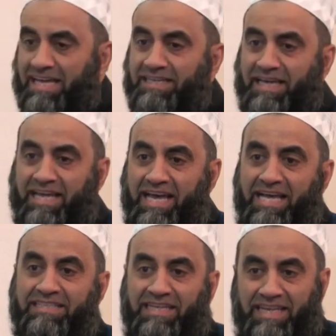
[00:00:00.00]
and I
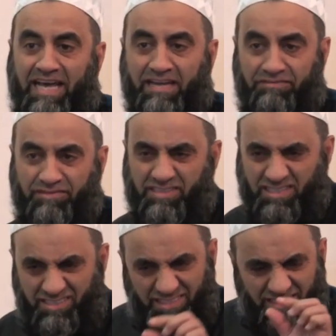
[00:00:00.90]
add an alif. This
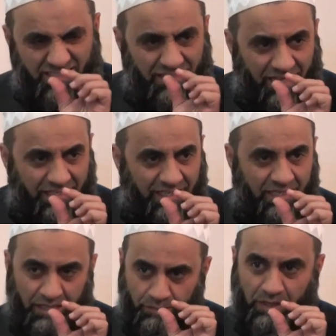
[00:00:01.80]
is
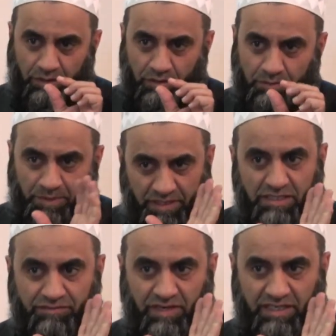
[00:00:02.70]
slightly irregular, but
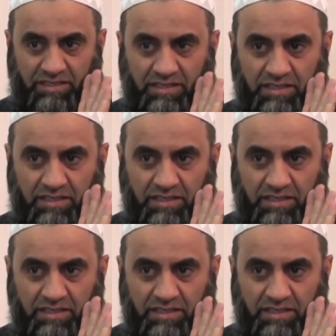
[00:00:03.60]
that's fine.